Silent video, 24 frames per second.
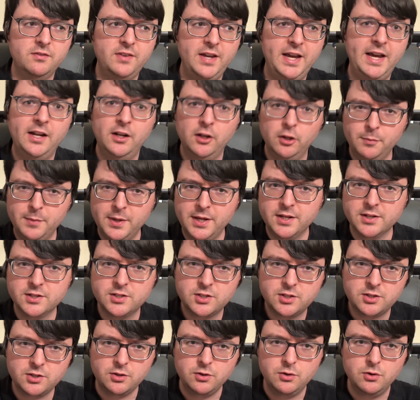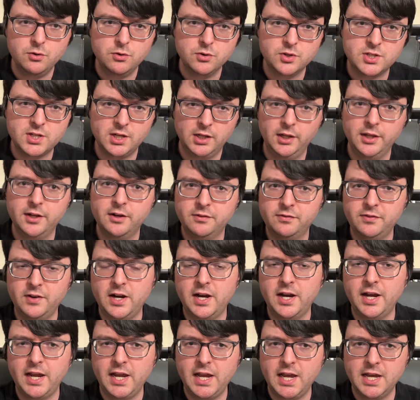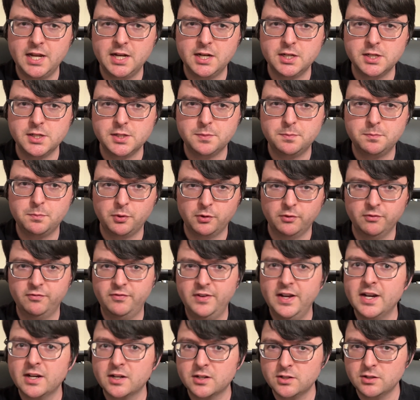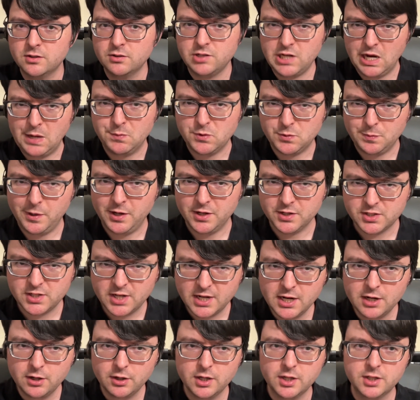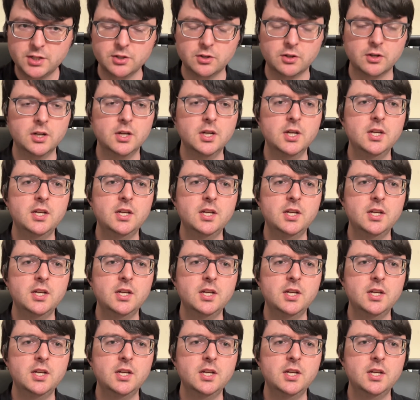element to solidify and perfect James Bond's character.